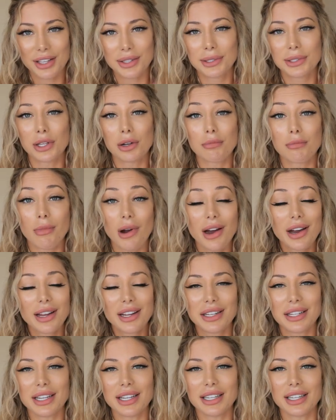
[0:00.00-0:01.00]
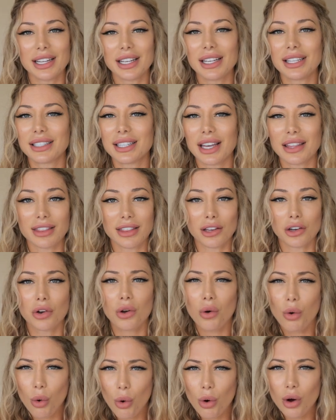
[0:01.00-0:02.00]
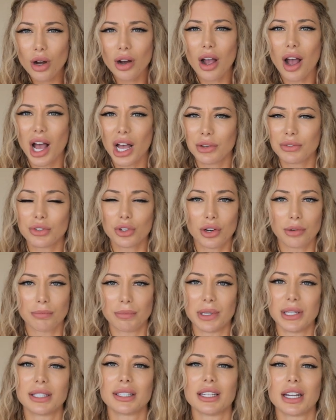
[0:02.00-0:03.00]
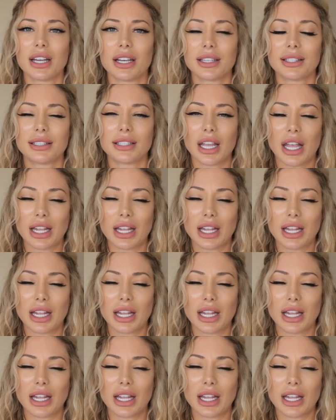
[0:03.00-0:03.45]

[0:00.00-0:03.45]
So marketing is at the core of your business,